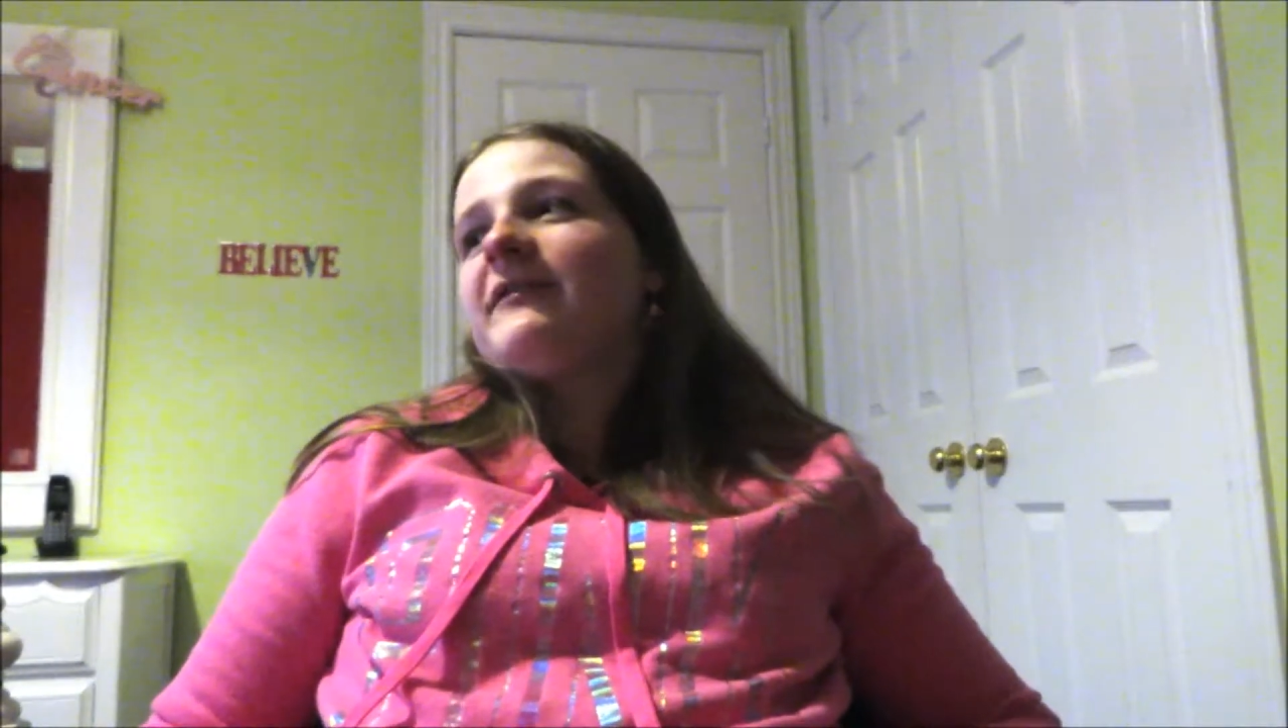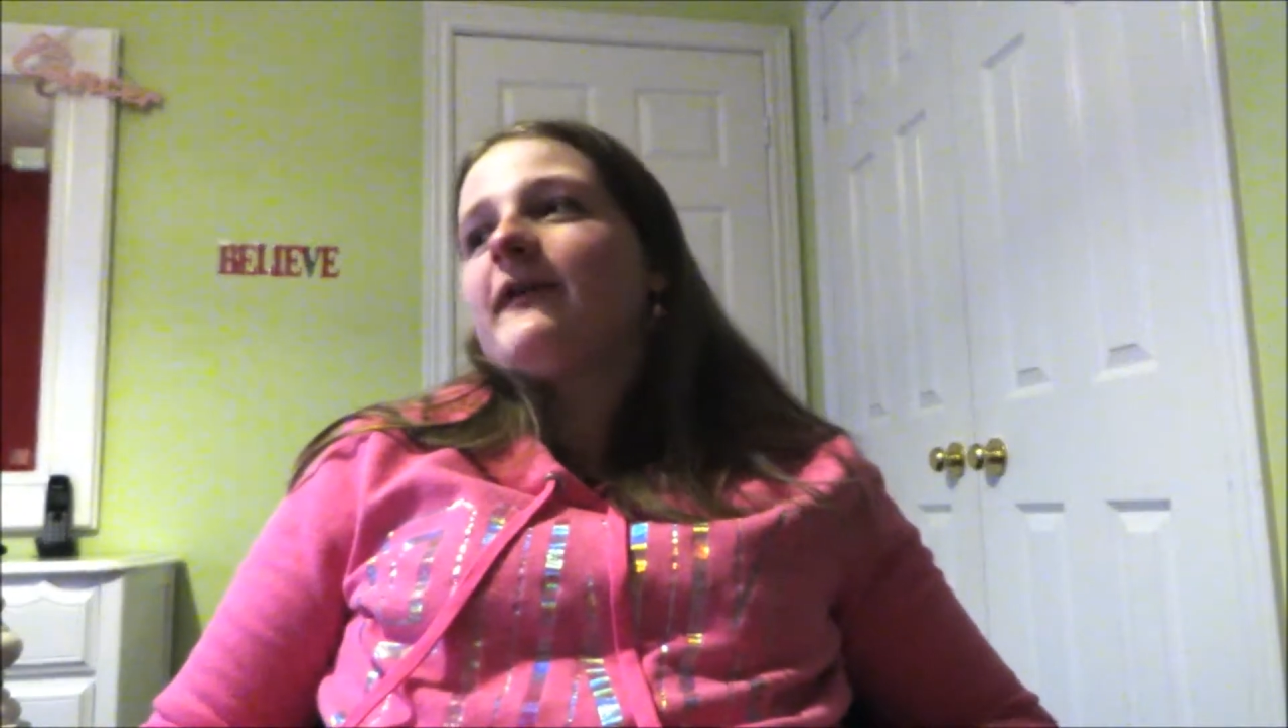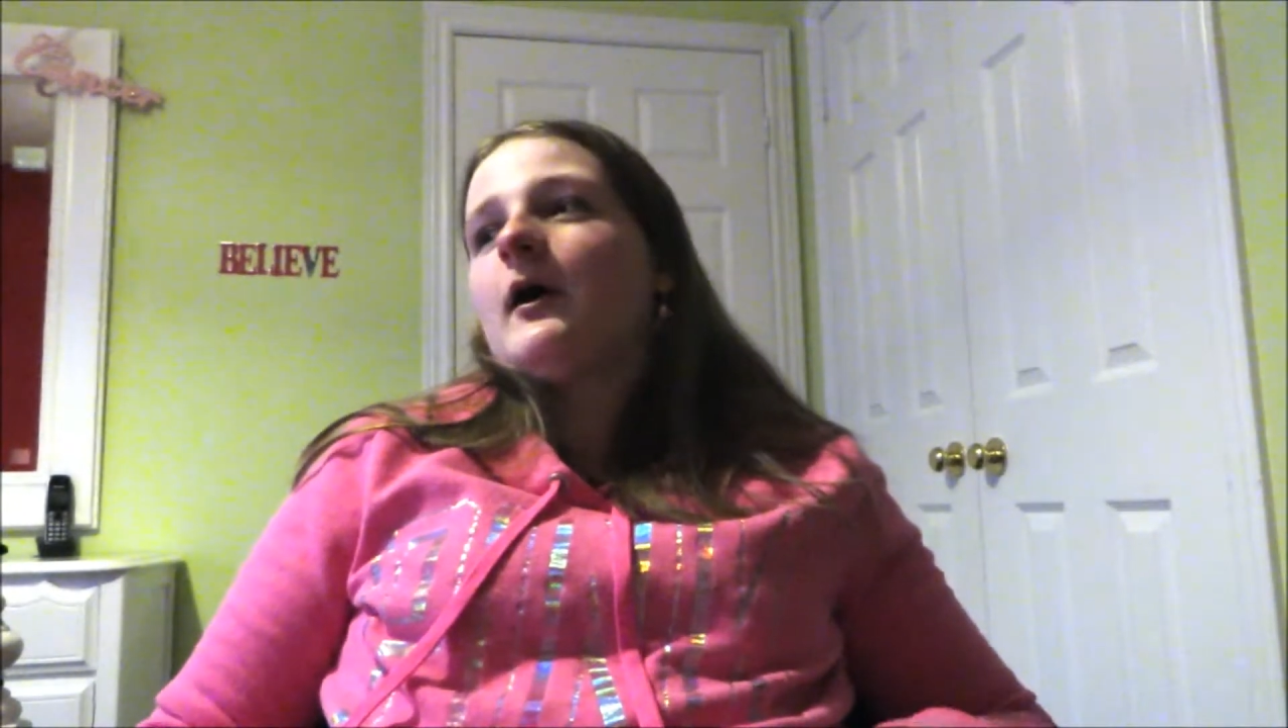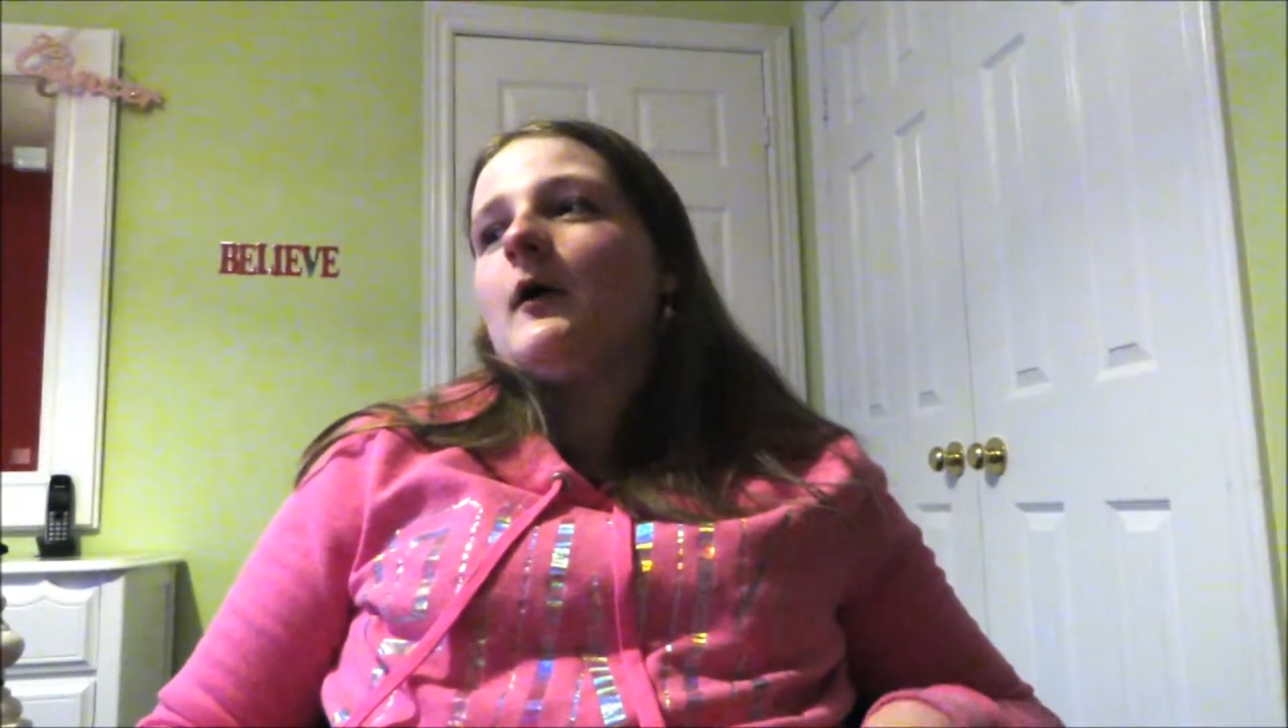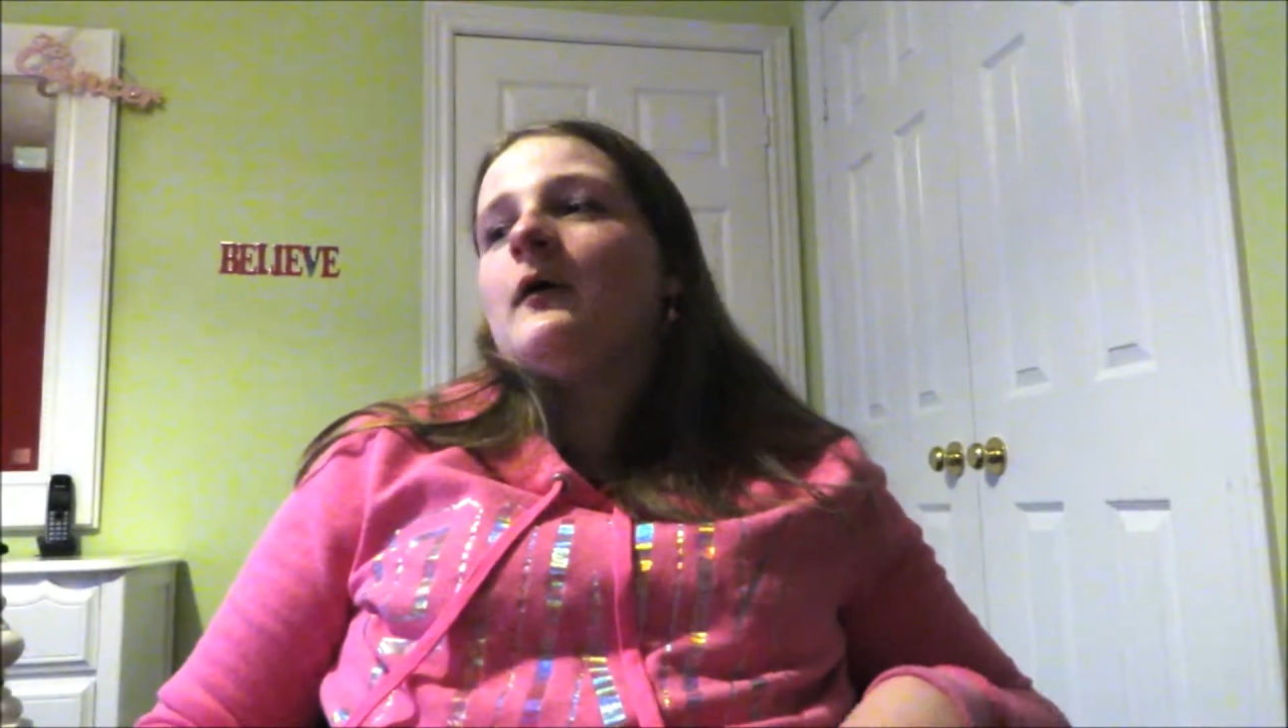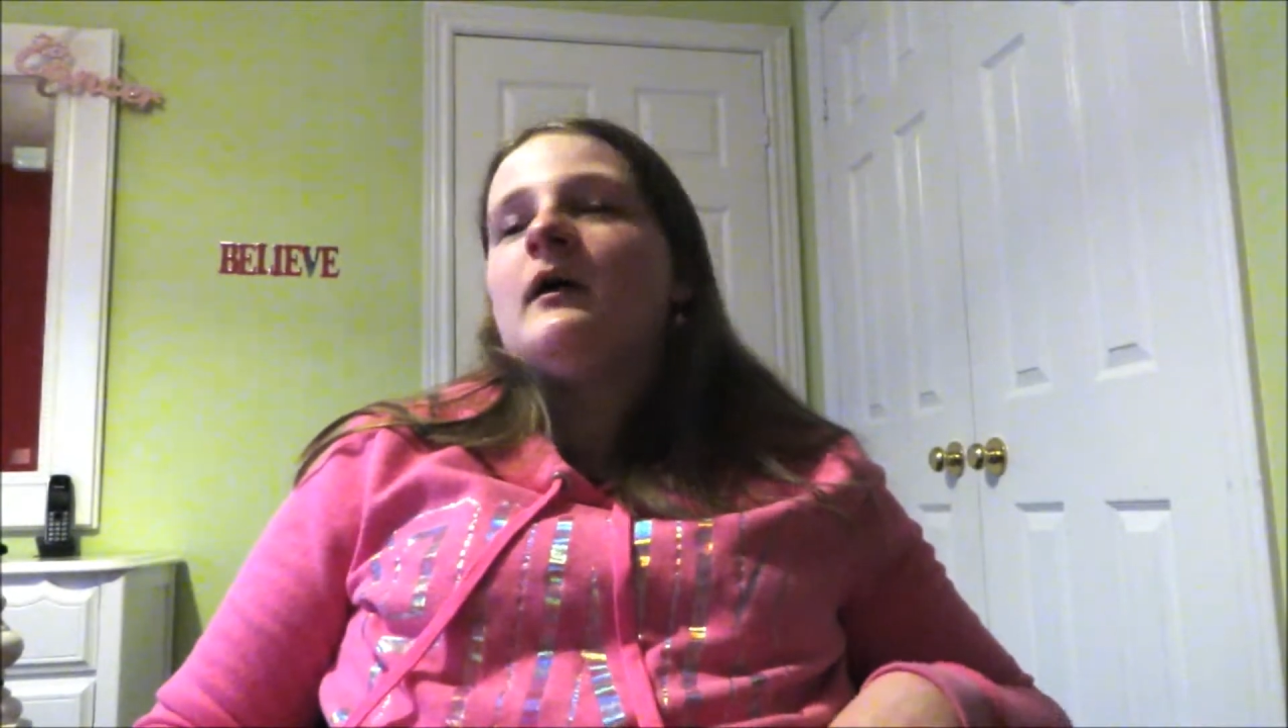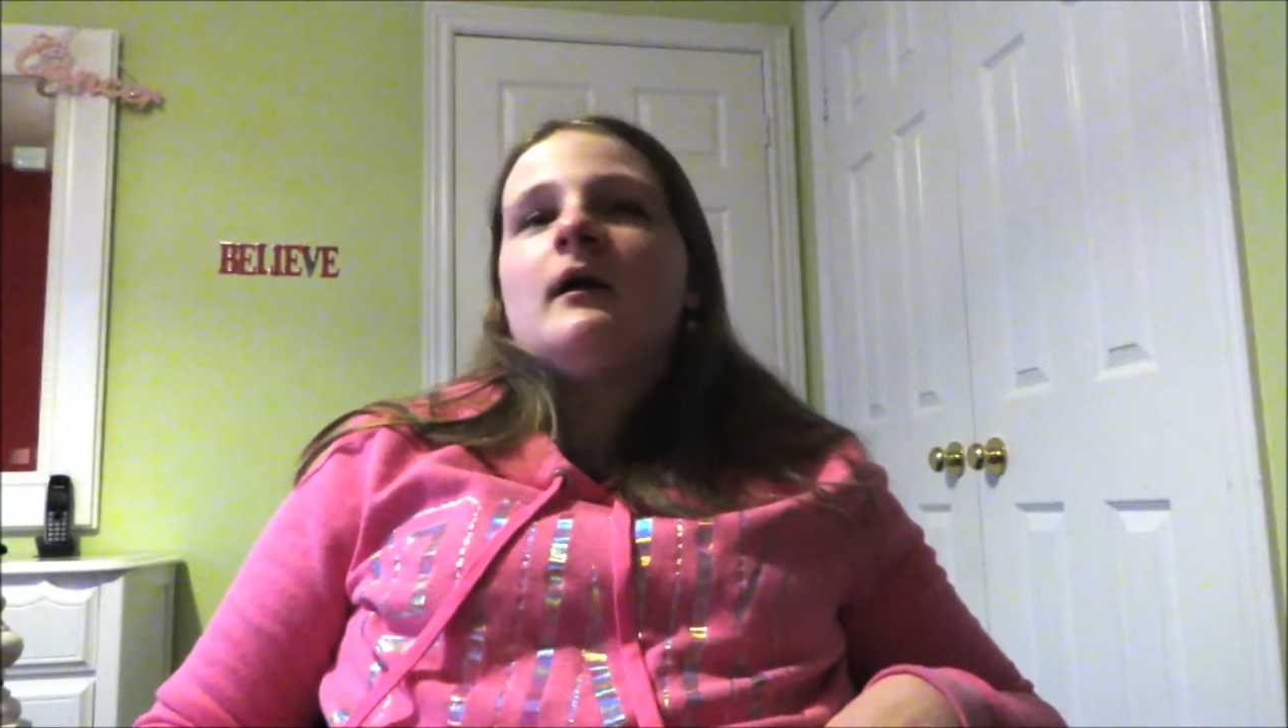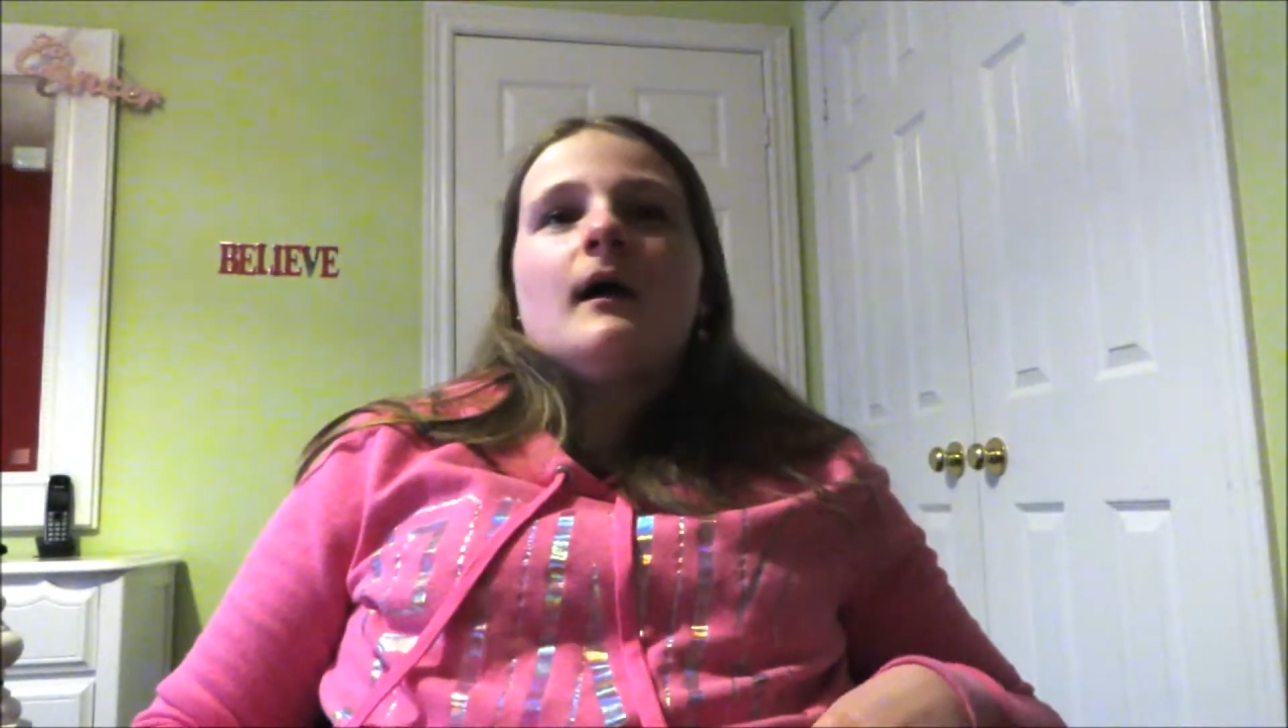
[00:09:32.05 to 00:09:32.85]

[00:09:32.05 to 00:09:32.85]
so